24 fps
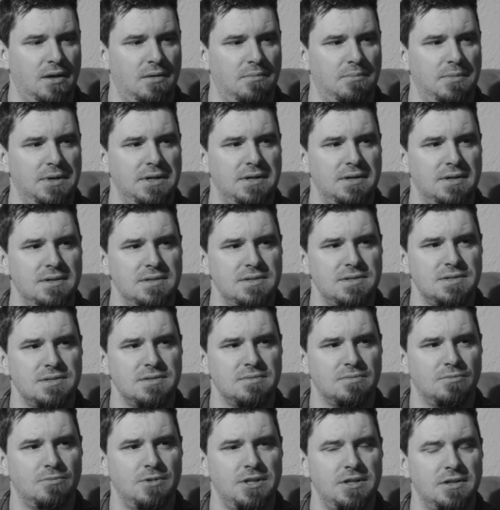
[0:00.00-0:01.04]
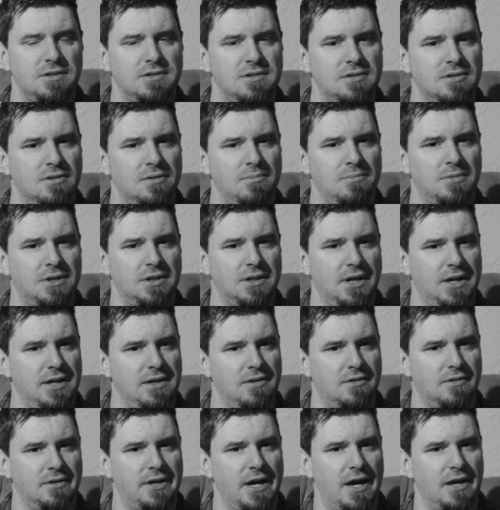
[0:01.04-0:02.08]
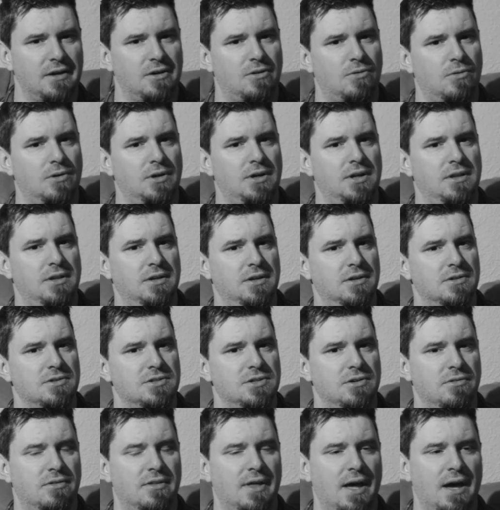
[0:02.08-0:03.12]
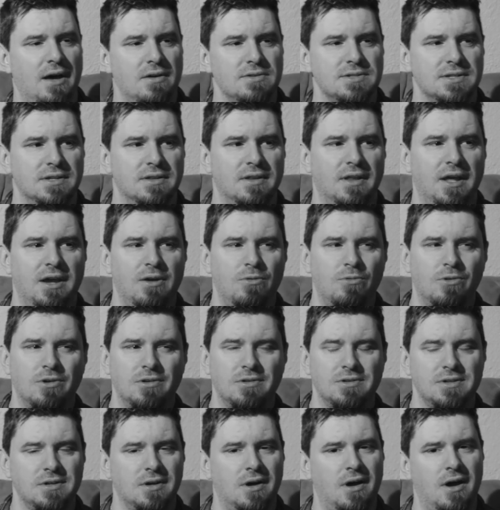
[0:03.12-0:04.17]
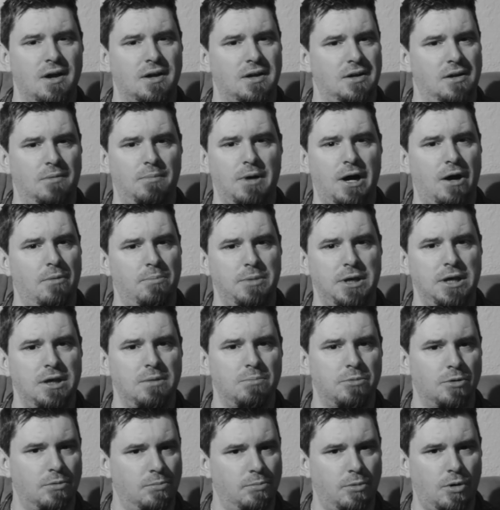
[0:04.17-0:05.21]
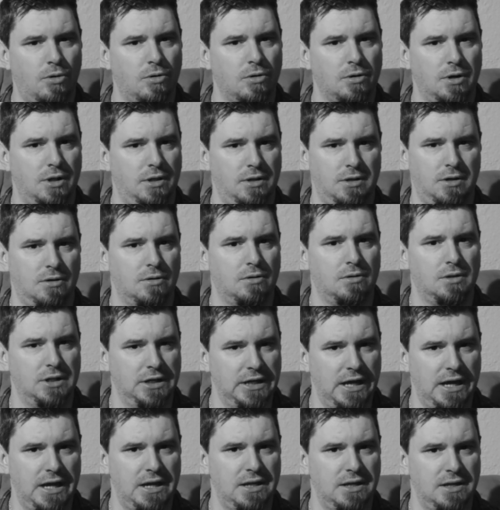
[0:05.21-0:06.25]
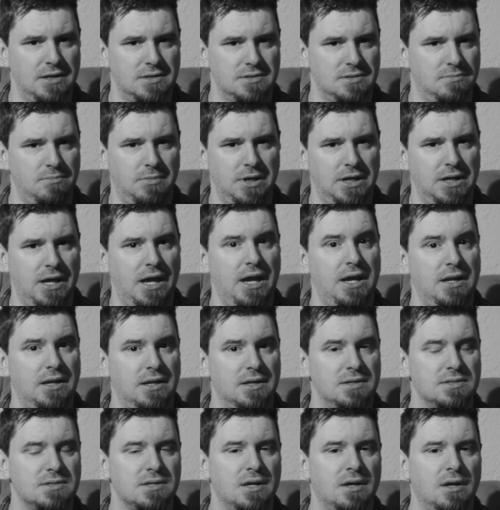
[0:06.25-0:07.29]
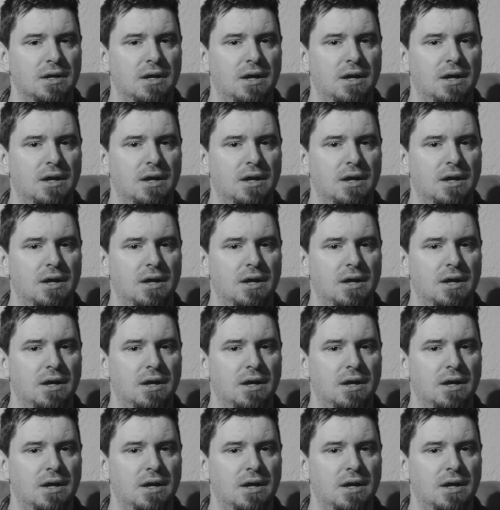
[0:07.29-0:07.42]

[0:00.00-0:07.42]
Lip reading: Because when the term millennial got coined in the year 2000, they weren't talking about people born in the early 80s and mid 80s.